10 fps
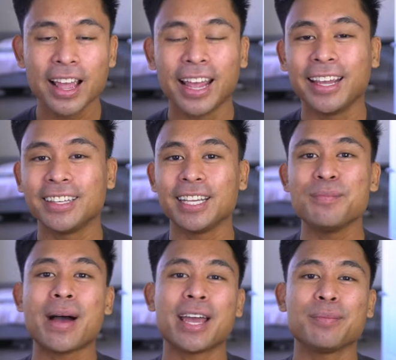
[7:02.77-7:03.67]
And
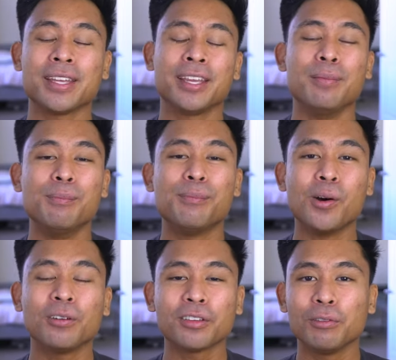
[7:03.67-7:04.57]
in my opinion,
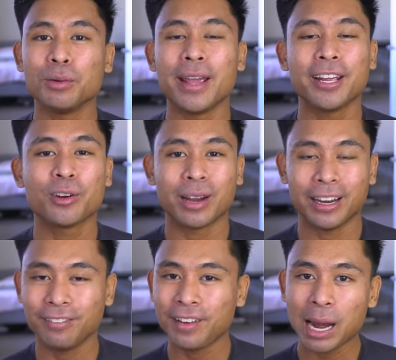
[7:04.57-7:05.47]
both would make
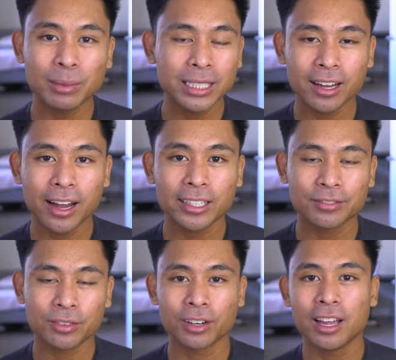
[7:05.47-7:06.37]
great family dogs
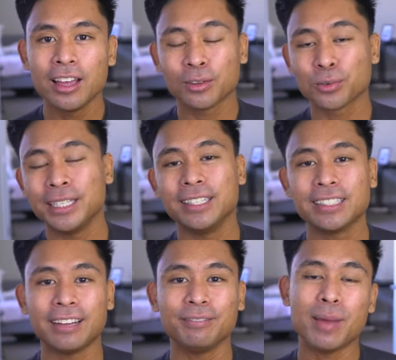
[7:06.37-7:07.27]
for the reasons
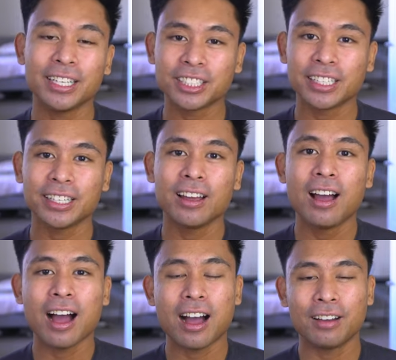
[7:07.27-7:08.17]
I've mentioned.
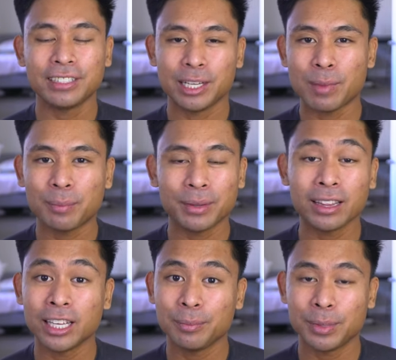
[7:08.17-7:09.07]
Obviously, it might
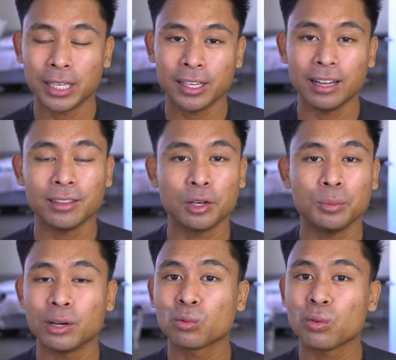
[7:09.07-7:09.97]
be a little
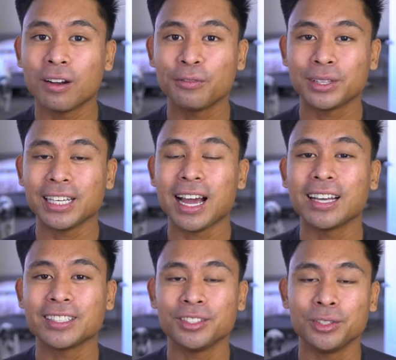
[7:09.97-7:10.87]
bit rough with the
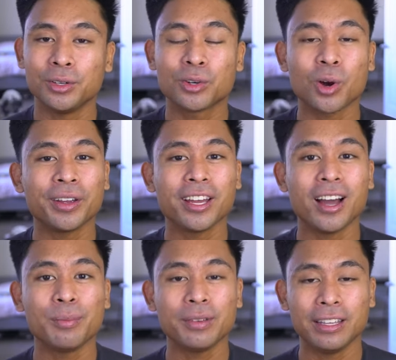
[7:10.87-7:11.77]
Aussiedoodle growing
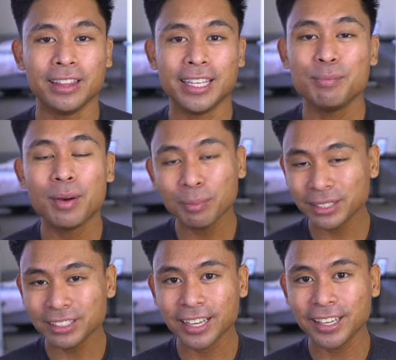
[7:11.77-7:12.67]
up in the puppy
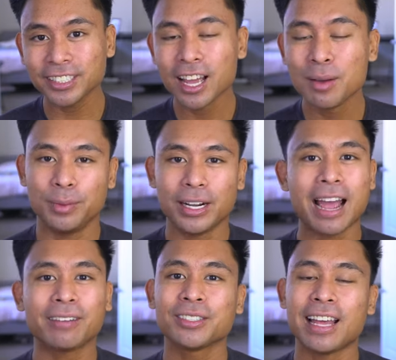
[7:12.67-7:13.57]
stage, but
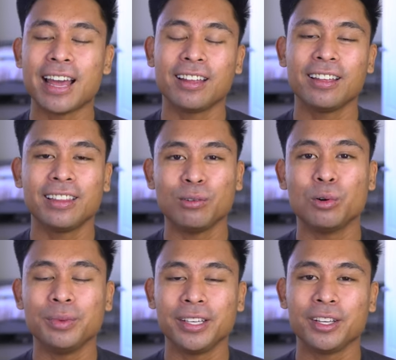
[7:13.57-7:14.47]
after that, they
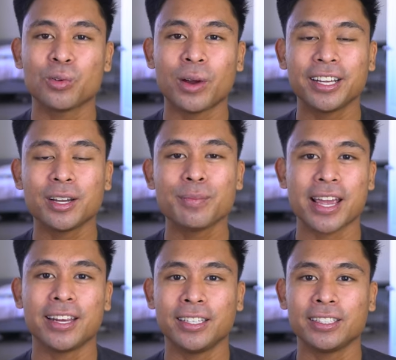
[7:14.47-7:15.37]
will be great
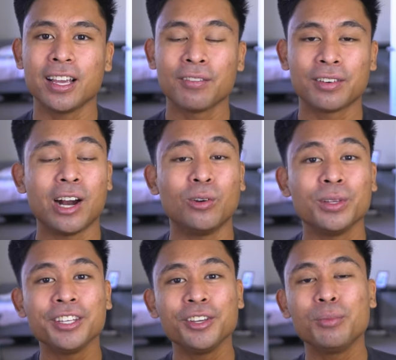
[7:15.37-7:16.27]
companions for not
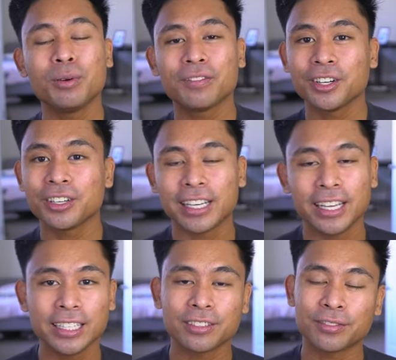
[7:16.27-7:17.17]
only you, but for your
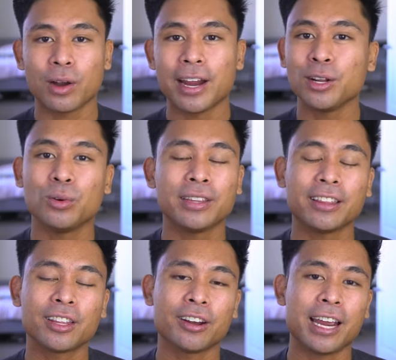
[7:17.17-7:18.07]
kids and for anyone
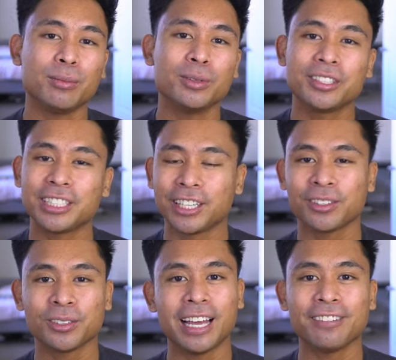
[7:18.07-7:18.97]
that they're able to share
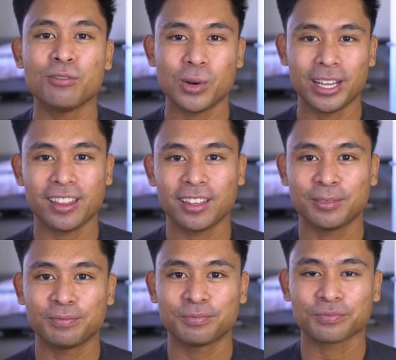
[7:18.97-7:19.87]
their life with.
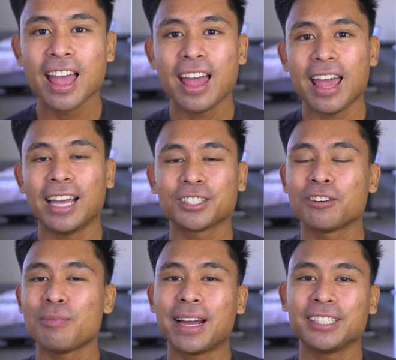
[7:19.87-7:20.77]
As a
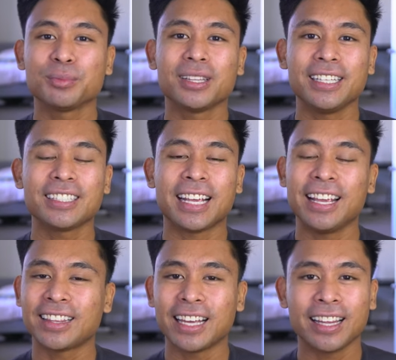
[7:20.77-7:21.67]
reminder, please
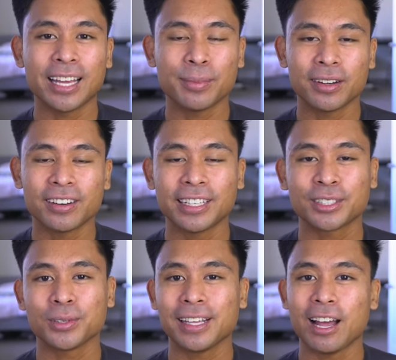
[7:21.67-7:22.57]
hit that like button, as
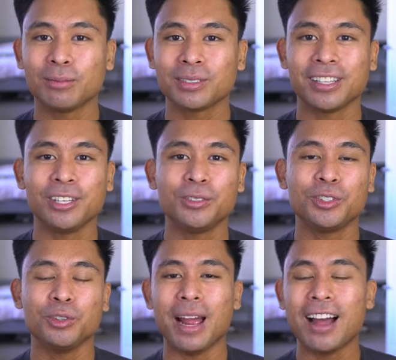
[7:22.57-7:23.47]
it really helps in the
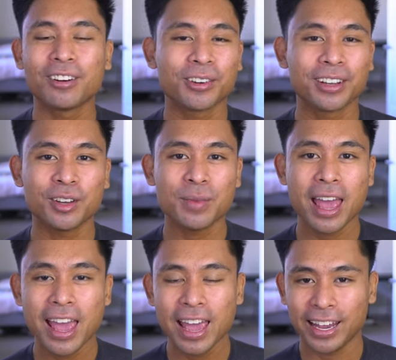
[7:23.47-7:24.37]
YouTube algorithm.
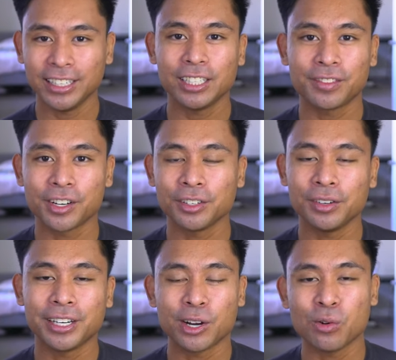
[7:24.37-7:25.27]
And if you're new
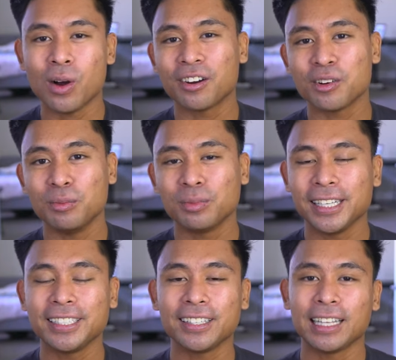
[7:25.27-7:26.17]
here, welcome.
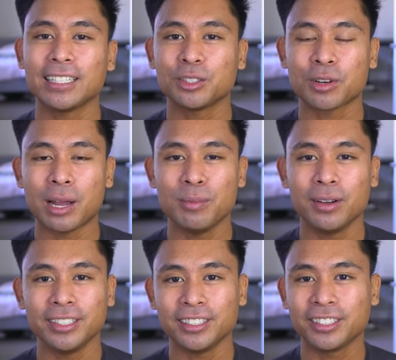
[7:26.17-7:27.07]
Please hit the subscribe
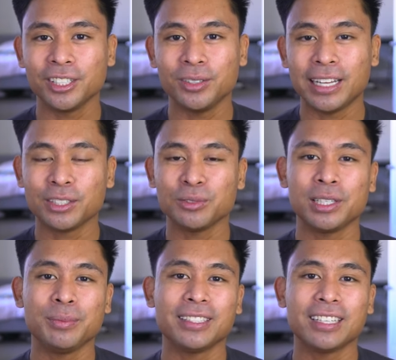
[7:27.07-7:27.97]
button too, as it
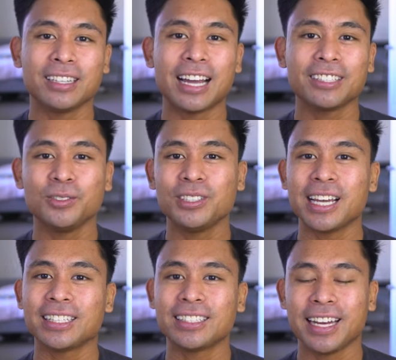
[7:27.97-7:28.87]
really means a lot to
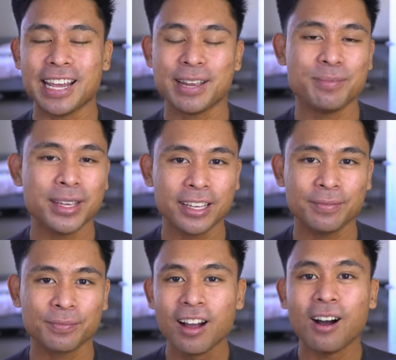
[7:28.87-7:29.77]
Jaxon and me.
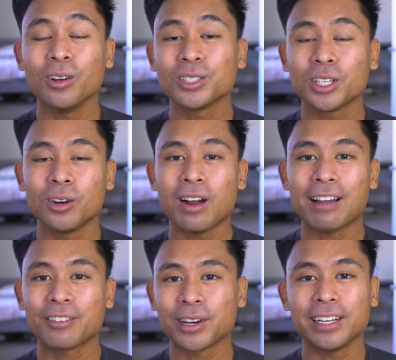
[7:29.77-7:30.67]
Also,
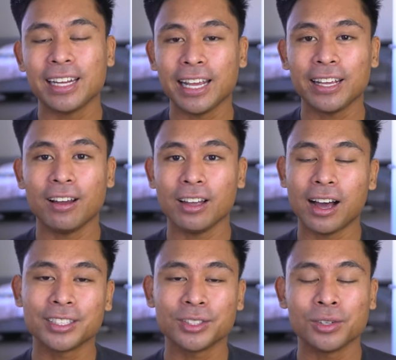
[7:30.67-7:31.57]
I've created a
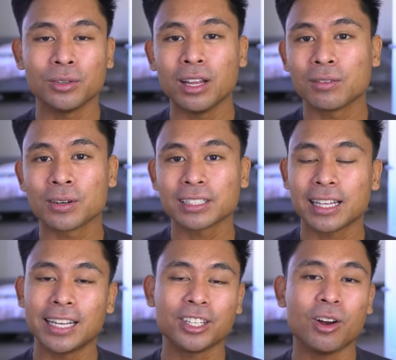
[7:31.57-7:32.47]
Aussiedoodle
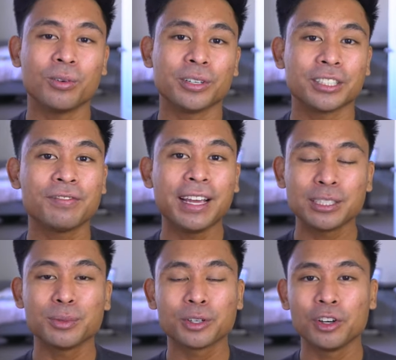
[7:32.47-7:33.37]
lovers/owners
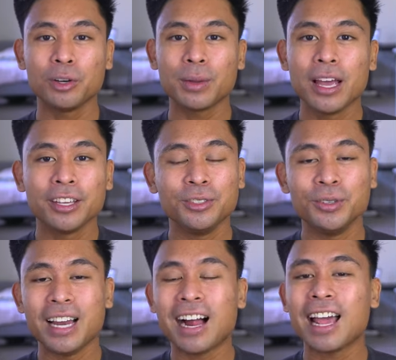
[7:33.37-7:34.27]
Facebook group. You do
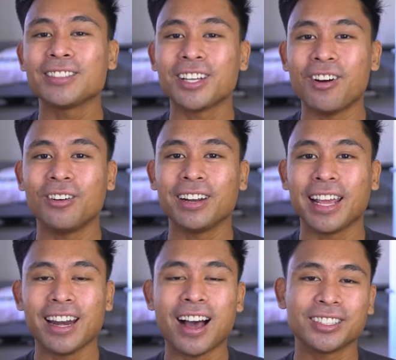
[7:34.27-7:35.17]
not have to own
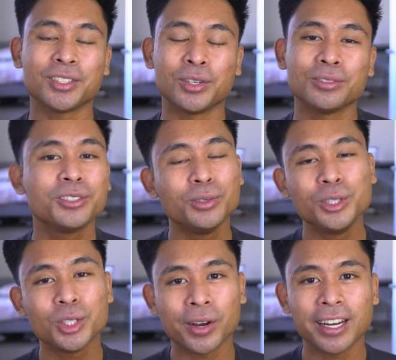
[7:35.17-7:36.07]
an Aussiedoodle to
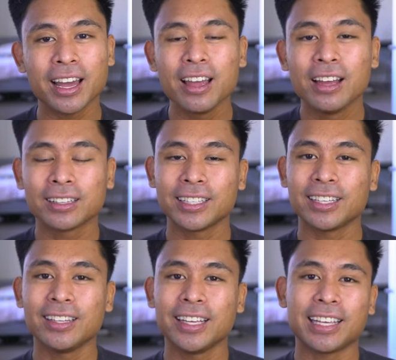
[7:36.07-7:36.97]
join. Click
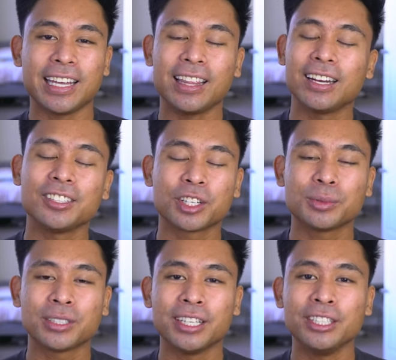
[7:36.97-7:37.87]
the link in the
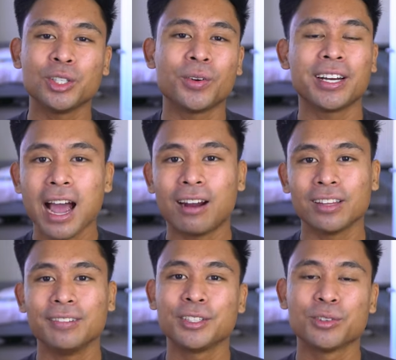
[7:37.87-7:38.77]
description, join. I would
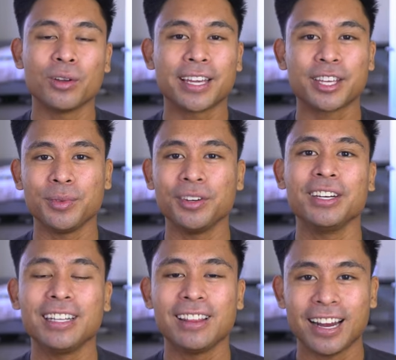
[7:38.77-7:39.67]
love to grow that
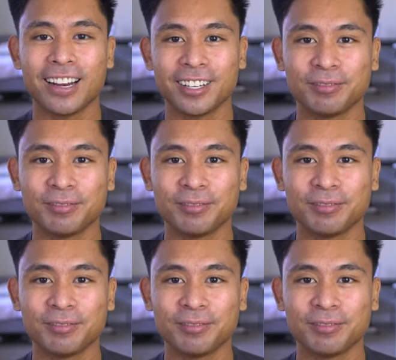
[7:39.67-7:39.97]
community there.